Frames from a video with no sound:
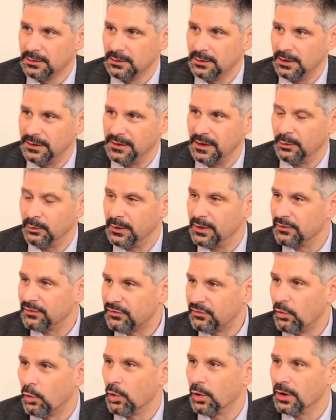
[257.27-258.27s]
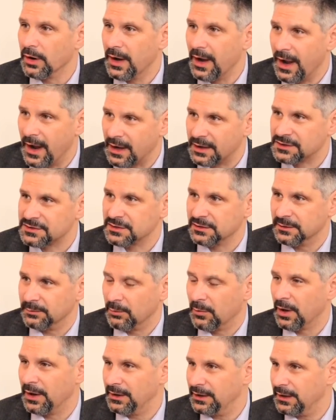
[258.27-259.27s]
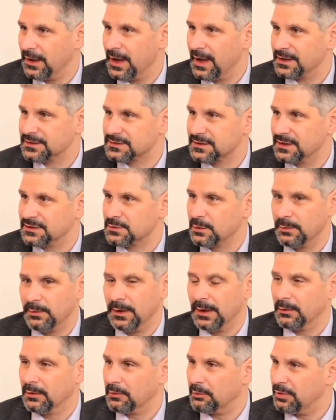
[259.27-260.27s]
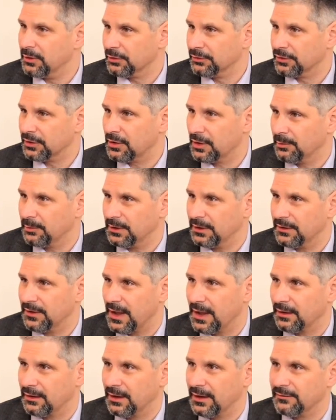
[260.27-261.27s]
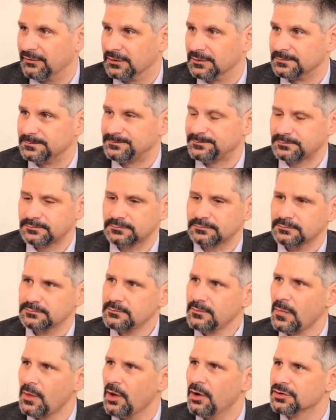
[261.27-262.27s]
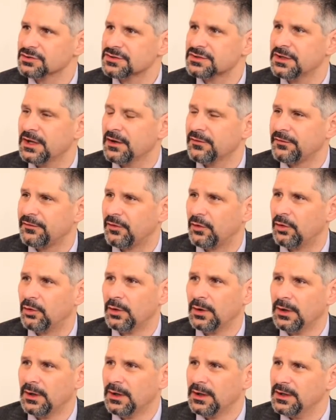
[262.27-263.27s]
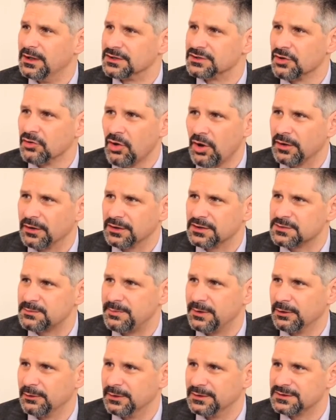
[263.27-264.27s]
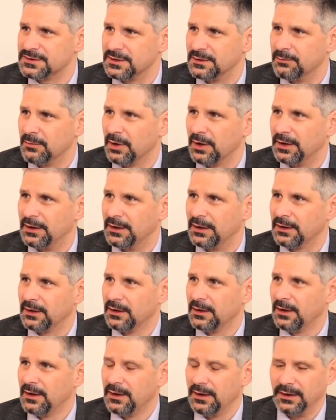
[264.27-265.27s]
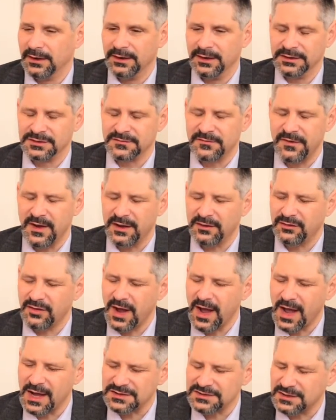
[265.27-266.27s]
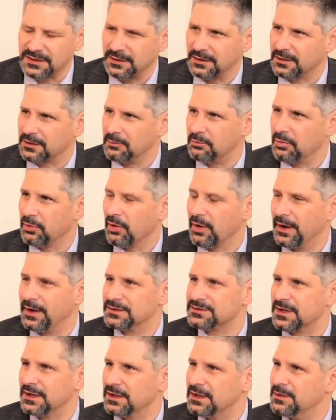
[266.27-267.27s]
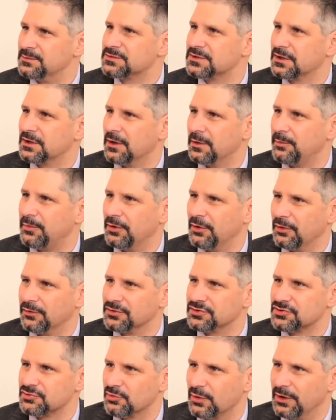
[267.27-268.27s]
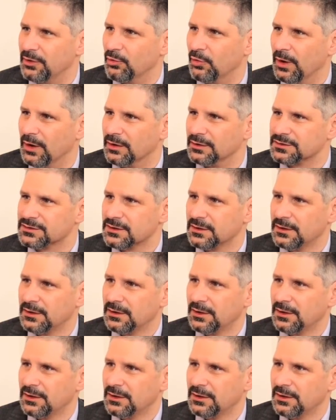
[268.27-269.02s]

And yet we have four excellent mining assets. We've been able to build the company to that level. Our C F O is long experienced in mining, is fantastic at compliance, and keeps the company on the straight rails.